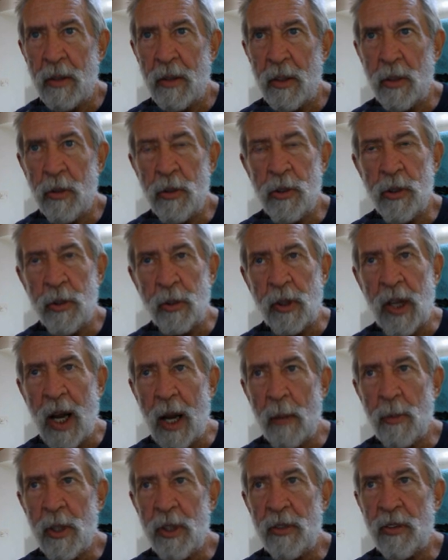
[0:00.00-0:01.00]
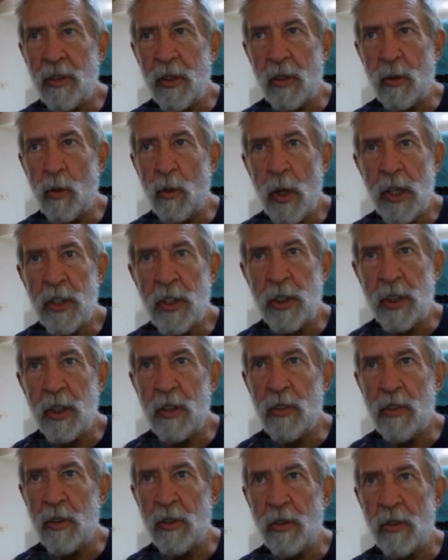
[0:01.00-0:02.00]
use your comments and
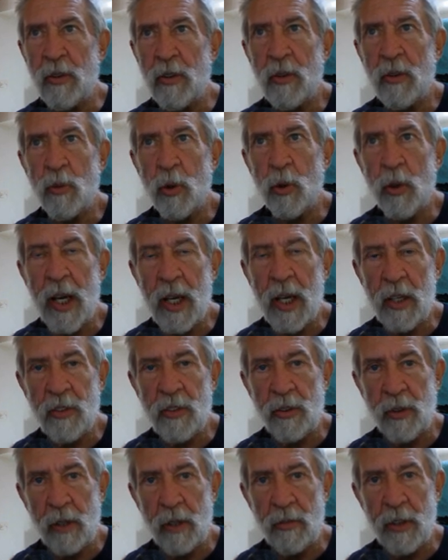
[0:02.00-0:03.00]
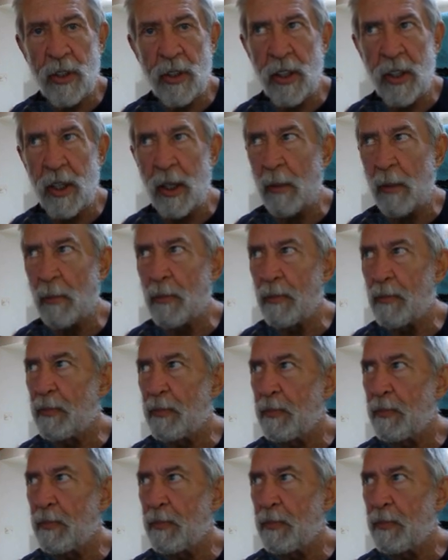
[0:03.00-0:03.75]
questions, and we'll answer everything.